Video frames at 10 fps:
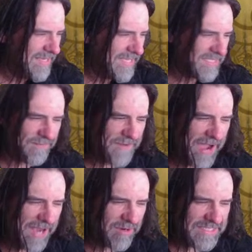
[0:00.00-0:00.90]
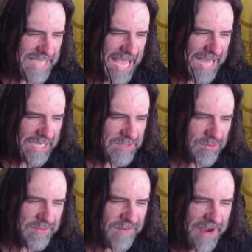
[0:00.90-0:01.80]
is a fire attack, so
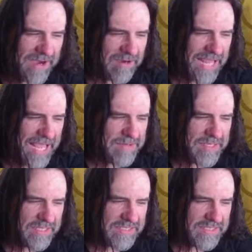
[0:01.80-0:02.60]
it's fire damage.